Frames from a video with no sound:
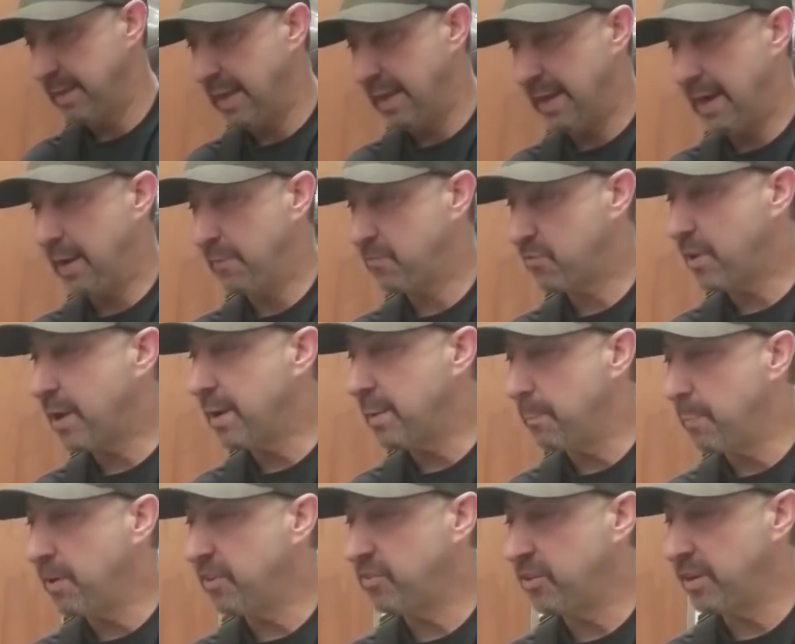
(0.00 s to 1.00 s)
And I've tried a
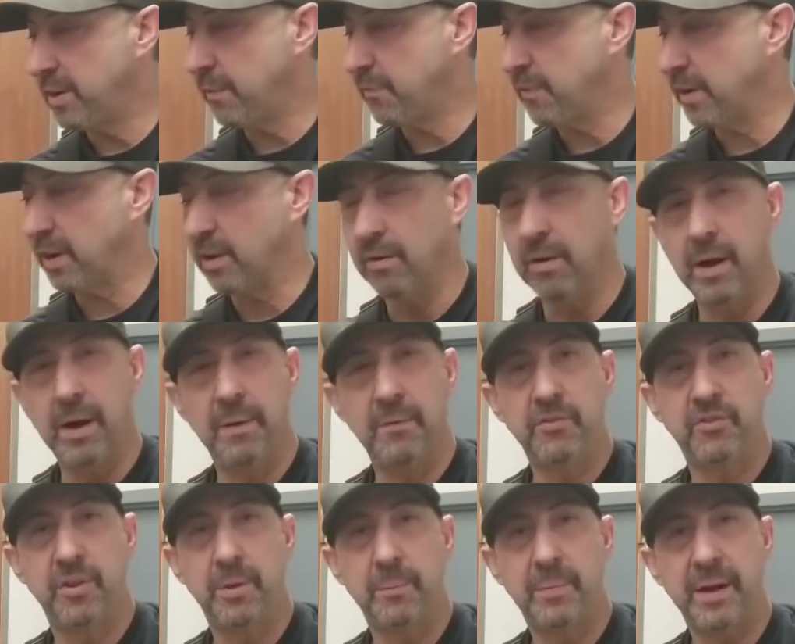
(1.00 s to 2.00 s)
bunch of different
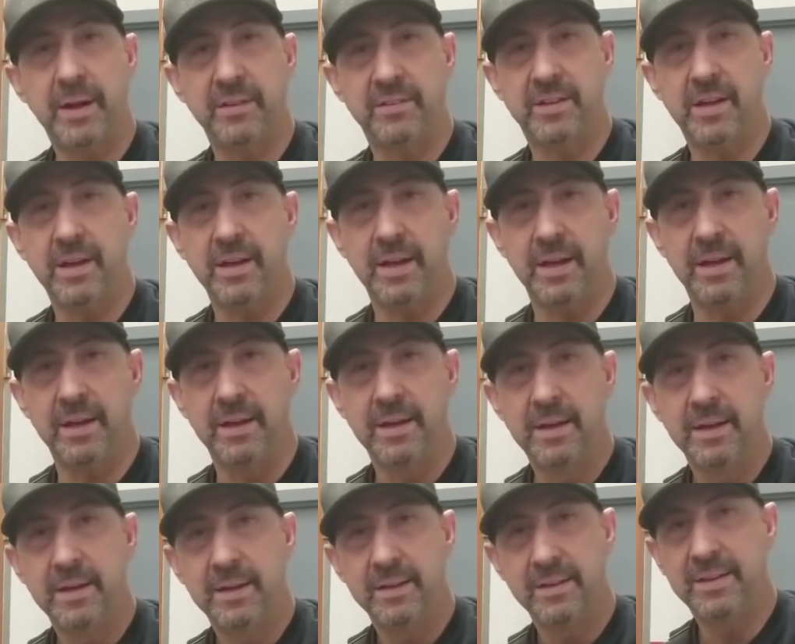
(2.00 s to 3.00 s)
gloves, but I'll tell you,
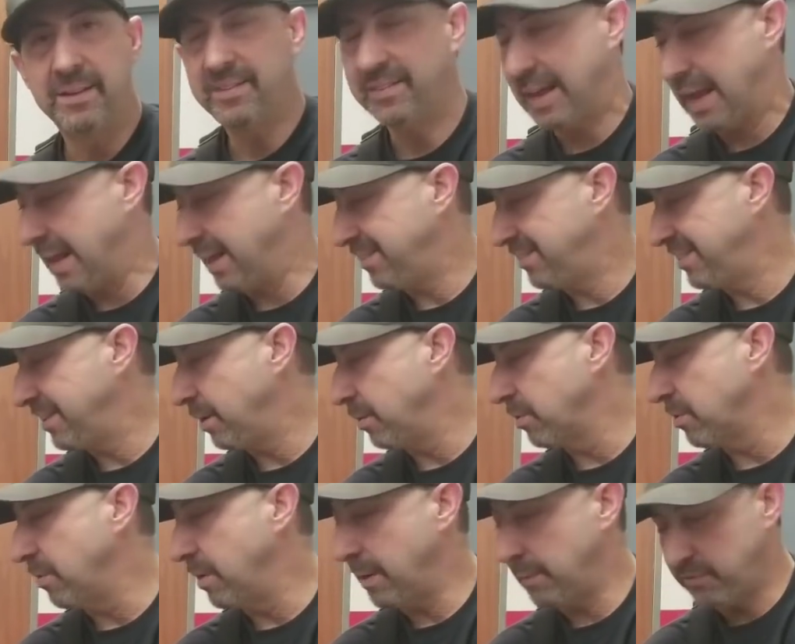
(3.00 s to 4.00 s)
these
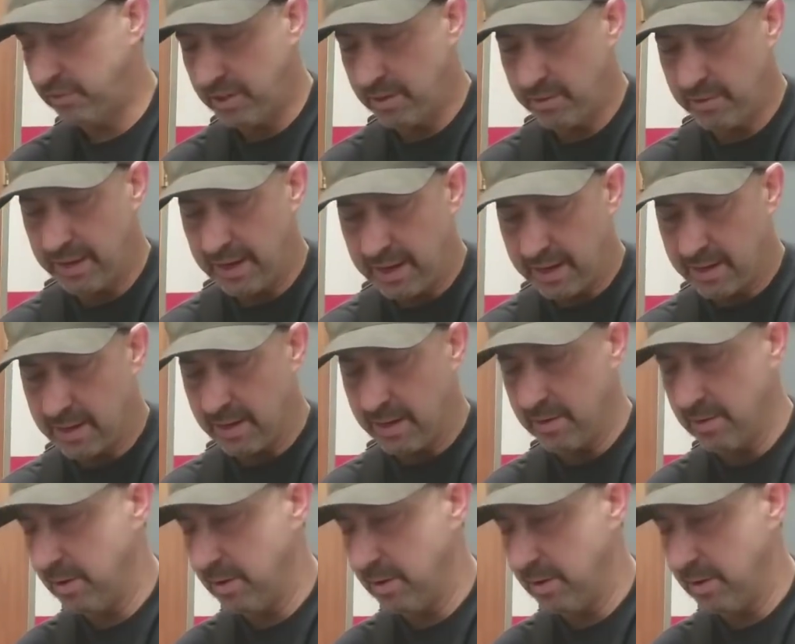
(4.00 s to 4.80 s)
Ancel gloves here that I got